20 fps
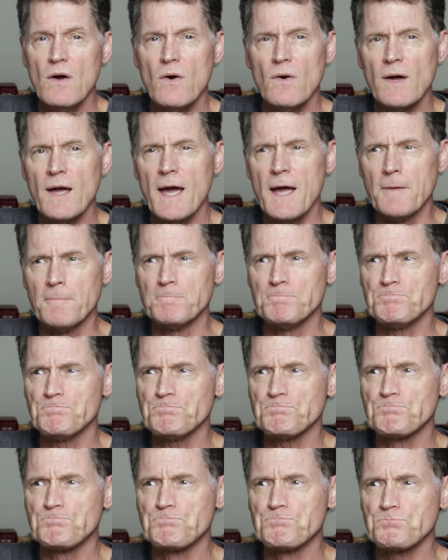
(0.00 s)
Okay,
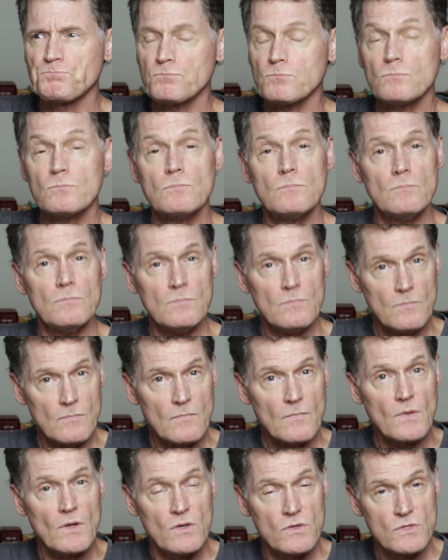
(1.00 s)

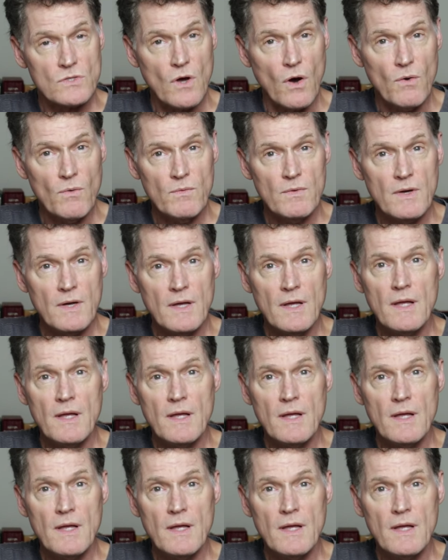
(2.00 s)
so,